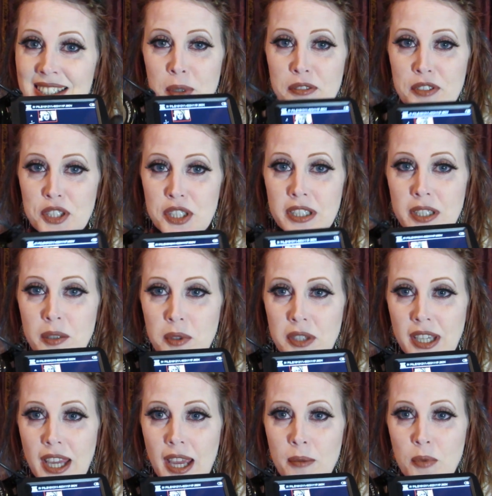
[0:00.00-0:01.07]
If you're dealing with a
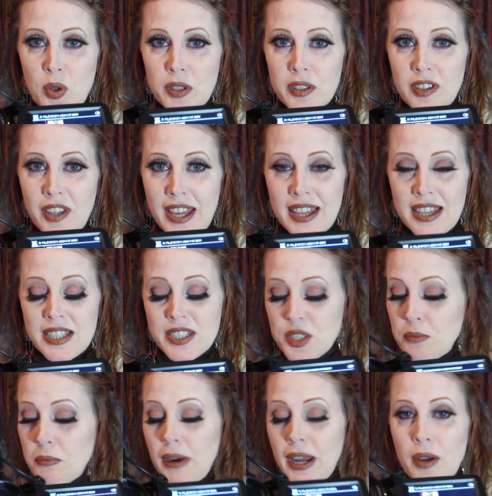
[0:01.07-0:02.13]
camcorder like this,
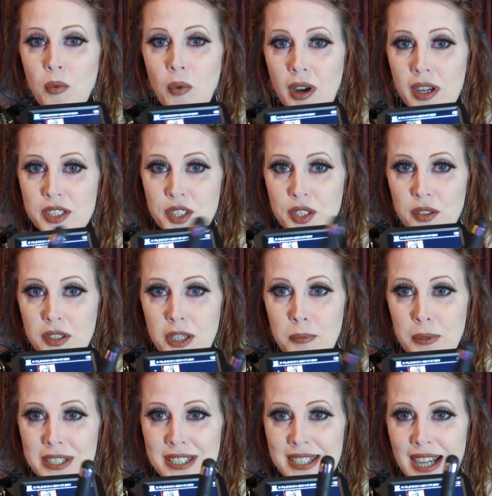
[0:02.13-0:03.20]
you might want to keep
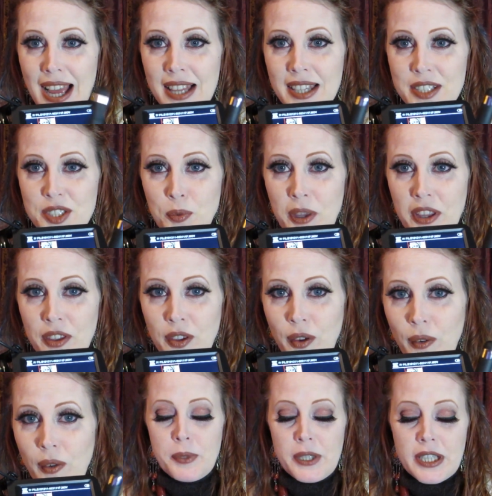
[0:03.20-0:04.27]
a stylus with
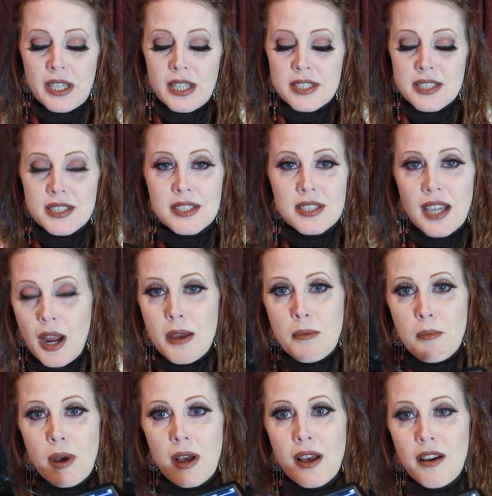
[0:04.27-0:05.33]
you, because I
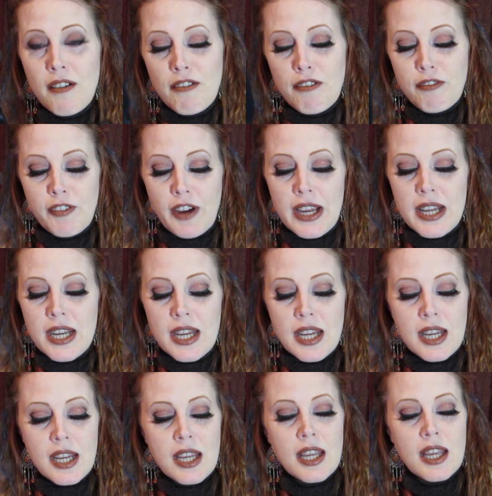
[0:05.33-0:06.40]
am
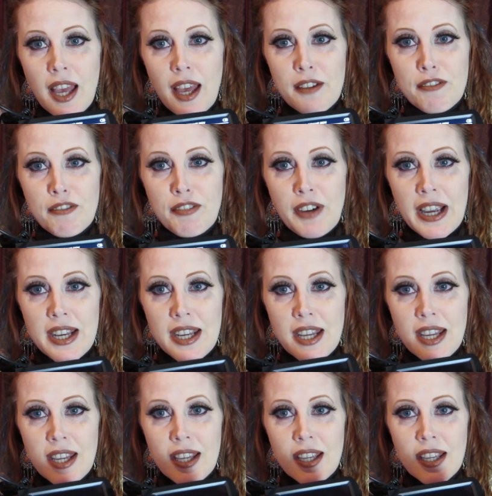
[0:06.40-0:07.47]
fighting and
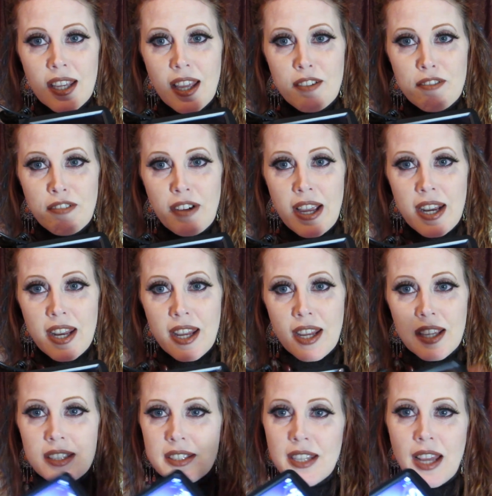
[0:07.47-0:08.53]
fighting and fighting.
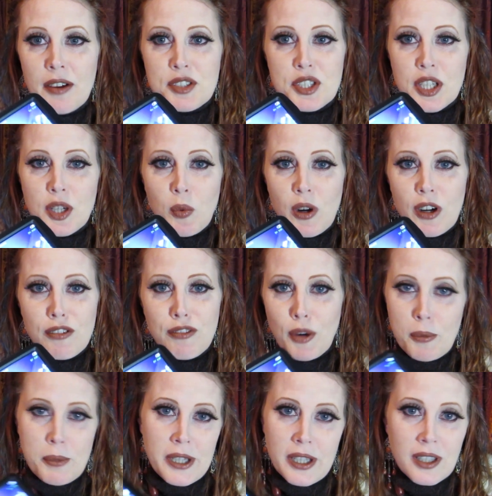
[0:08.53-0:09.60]
And now it's gonna work
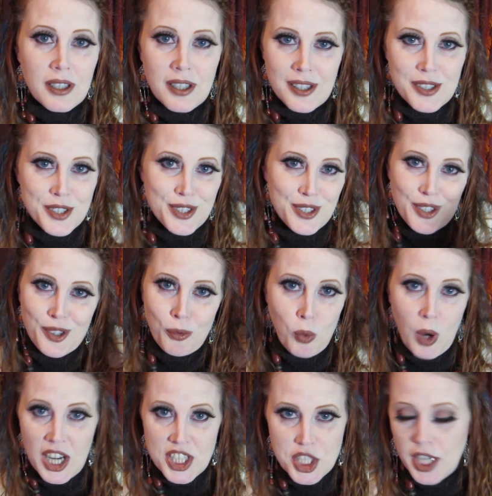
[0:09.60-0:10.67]
for me because you're
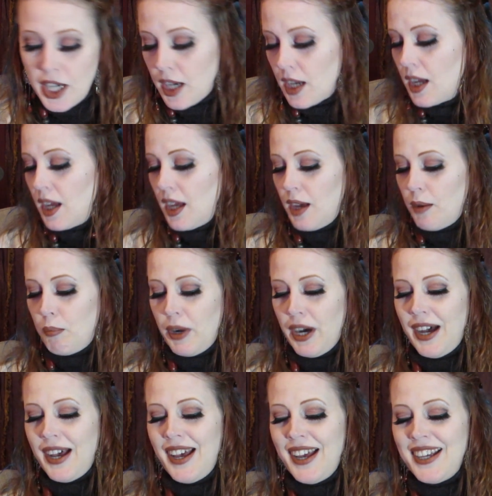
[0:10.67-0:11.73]
watching.
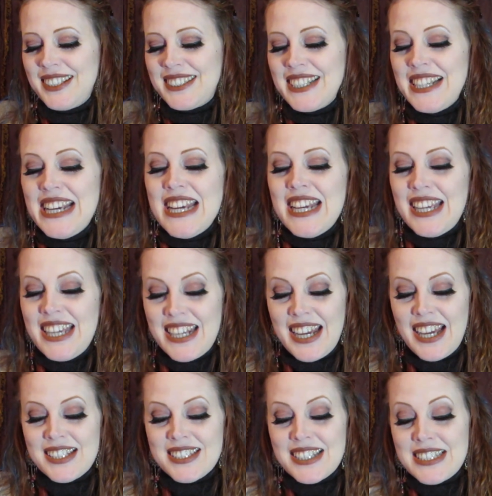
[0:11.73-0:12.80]
But it
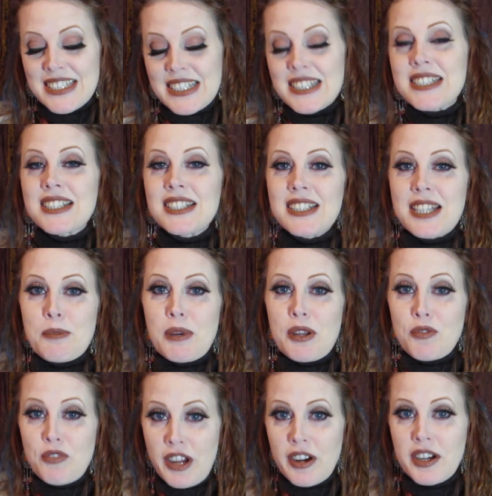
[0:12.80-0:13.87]
has consistently
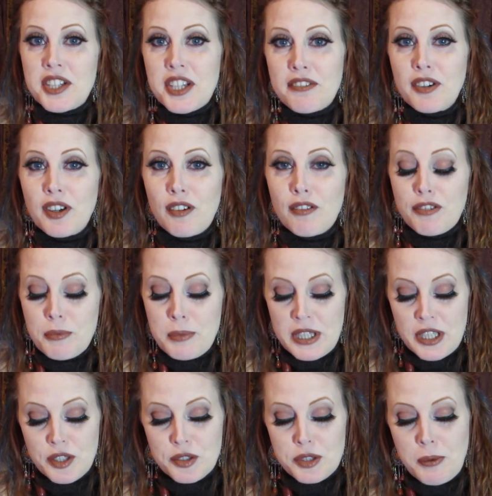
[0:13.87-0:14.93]
been very difficult for me to
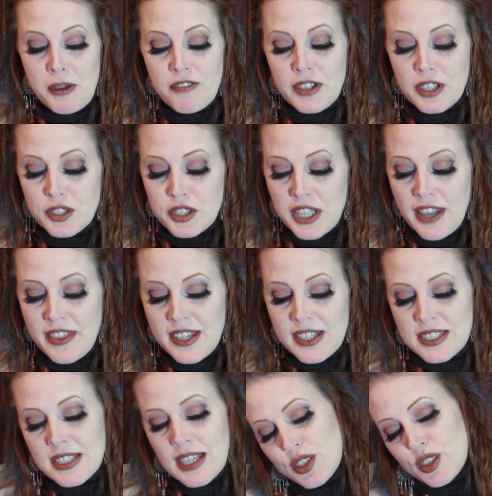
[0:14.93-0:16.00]
use my fingers on
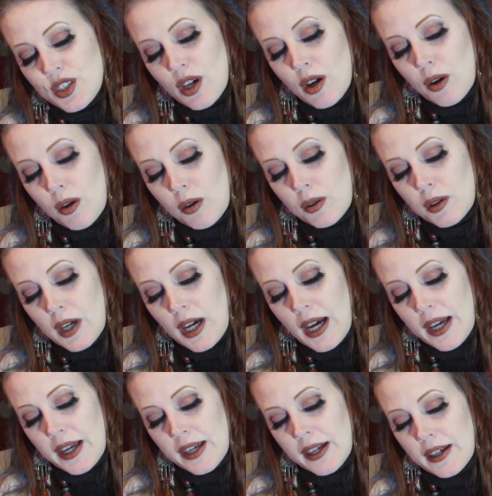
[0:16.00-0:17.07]
this, so
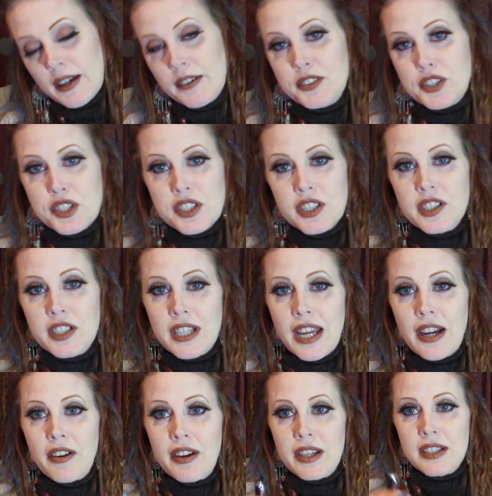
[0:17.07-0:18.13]
I have just started
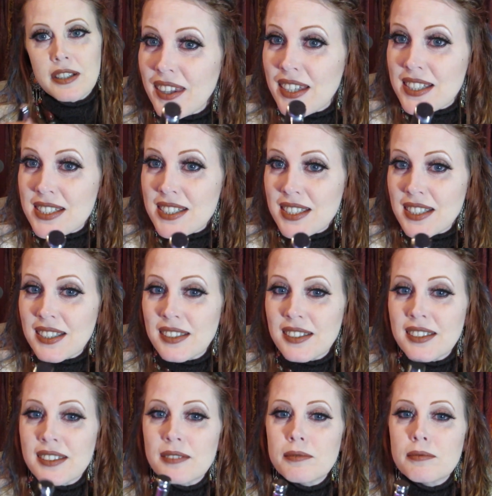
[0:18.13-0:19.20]
carrying this
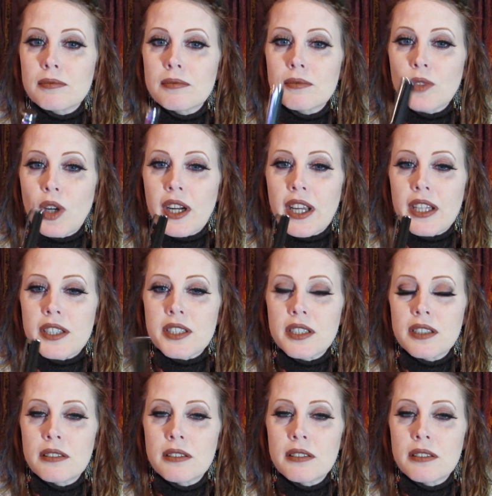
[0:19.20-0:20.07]
wrong end.